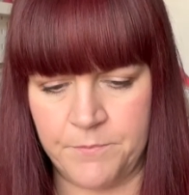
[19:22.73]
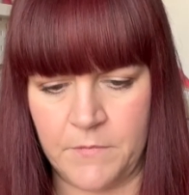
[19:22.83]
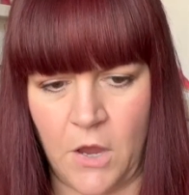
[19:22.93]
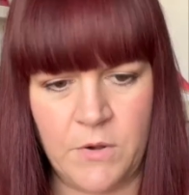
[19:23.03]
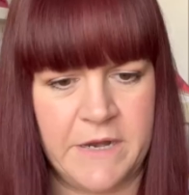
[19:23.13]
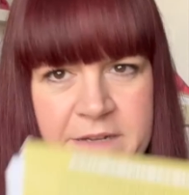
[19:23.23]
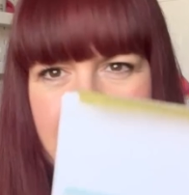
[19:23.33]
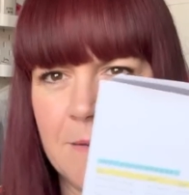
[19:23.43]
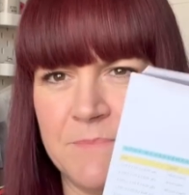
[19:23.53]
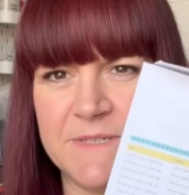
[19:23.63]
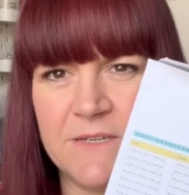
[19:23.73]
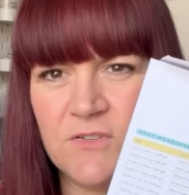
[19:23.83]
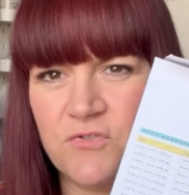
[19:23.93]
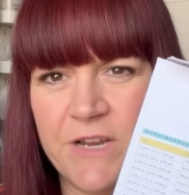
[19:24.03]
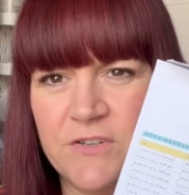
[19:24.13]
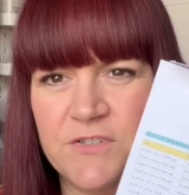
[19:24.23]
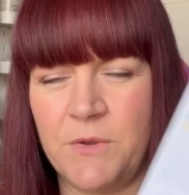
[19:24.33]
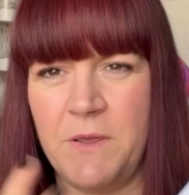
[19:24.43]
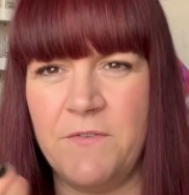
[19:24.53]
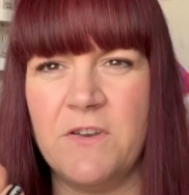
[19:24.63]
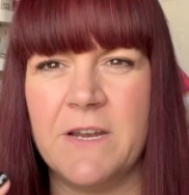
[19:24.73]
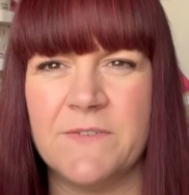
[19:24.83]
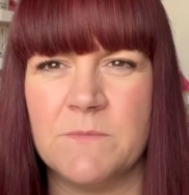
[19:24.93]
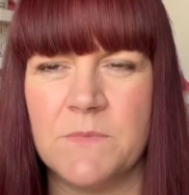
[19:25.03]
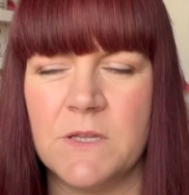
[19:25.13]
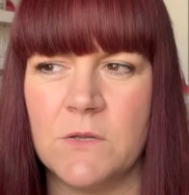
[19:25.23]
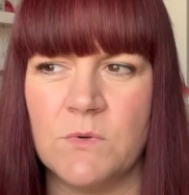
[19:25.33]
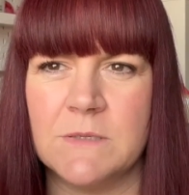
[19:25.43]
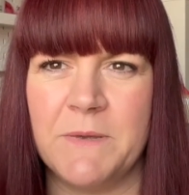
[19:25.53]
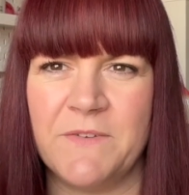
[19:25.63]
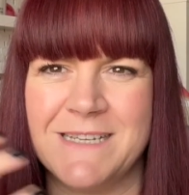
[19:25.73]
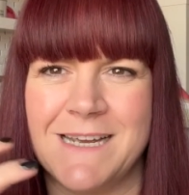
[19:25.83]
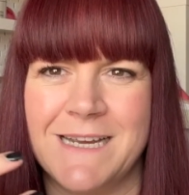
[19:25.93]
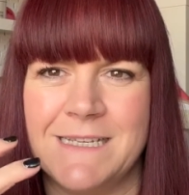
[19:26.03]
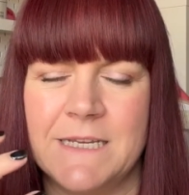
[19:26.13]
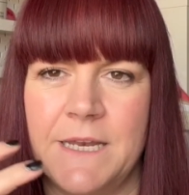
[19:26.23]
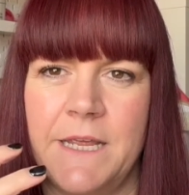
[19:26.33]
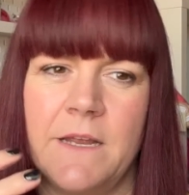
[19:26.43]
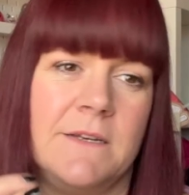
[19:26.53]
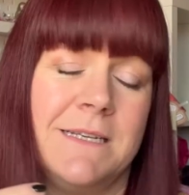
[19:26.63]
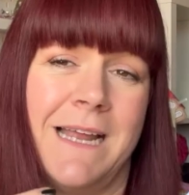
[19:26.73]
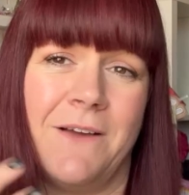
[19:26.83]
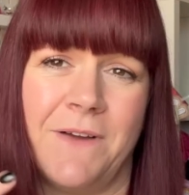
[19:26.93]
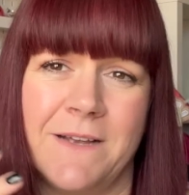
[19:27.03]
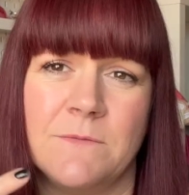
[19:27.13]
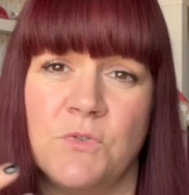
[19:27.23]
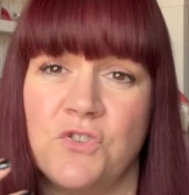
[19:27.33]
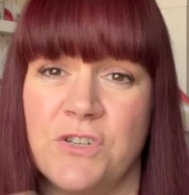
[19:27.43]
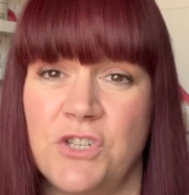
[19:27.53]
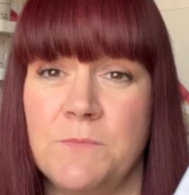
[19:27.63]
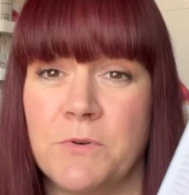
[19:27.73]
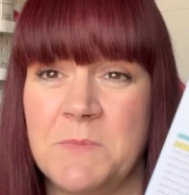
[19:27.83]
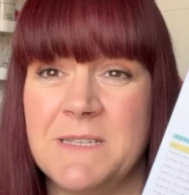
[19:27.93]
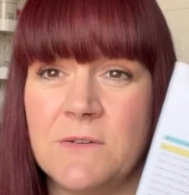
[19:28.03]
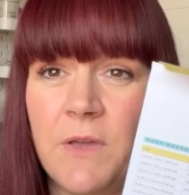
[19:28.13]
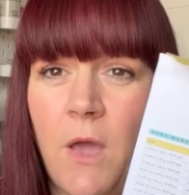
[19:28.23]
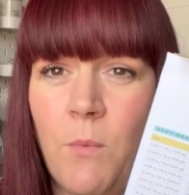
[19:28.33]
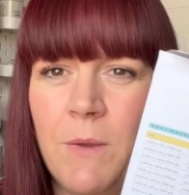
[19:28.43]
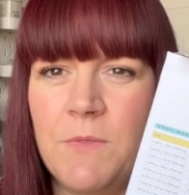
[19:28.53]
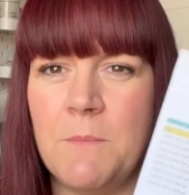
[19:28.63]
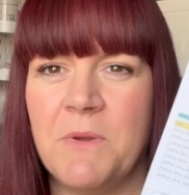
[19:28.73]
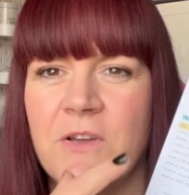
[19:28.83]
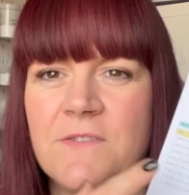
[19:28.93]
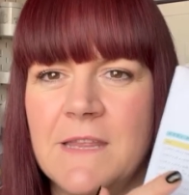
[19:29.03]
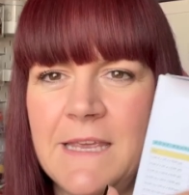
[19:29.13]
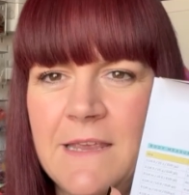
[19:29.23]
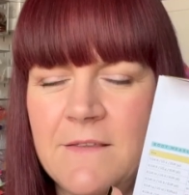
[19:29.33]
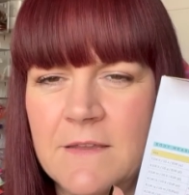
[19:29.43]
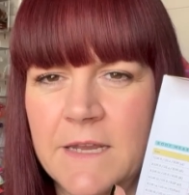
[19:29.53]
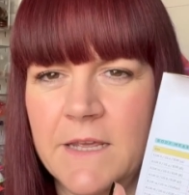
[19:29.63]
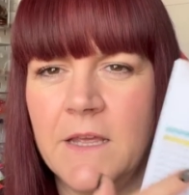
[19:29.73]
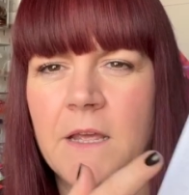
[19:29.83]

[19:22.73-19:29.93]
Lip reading: only needs 10% stretch. So if you did have something that was a bit of a tighter knit and didn't have as much stretch, you'd probably still get away with it because of the ease in it.